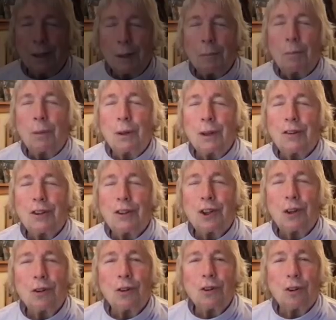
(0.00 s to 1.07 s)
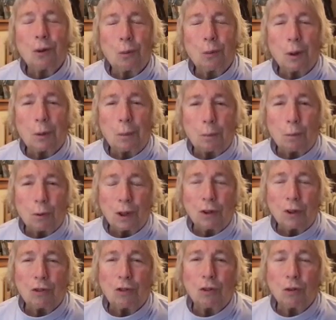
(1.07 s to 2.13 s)
Please turn to what
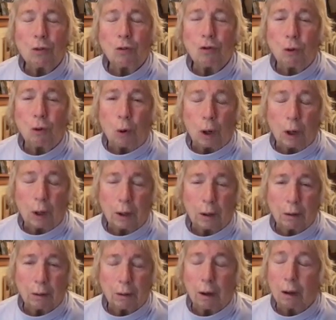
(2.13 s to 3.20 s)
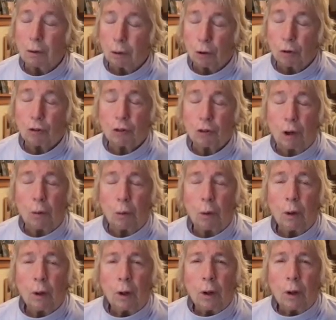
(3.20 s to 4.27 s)
brings you joy, and
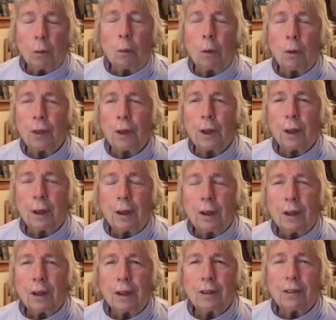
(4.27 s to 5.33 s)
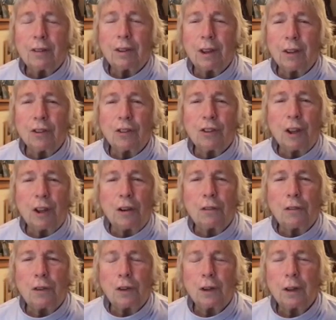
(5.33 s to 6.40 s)
also with a sense of